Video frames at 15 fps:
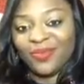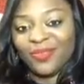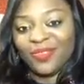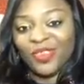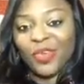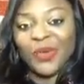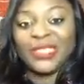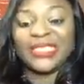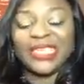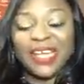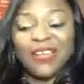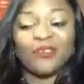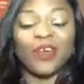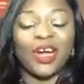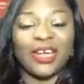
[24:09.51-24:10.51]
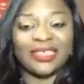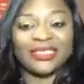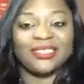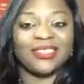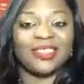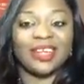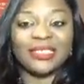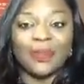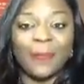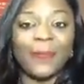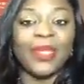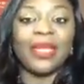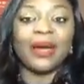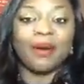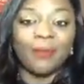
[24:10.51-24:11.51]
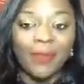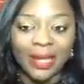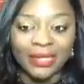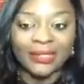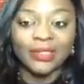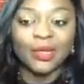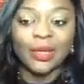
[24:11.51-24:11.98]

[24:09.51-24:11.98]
So it's time for us to start to be our best.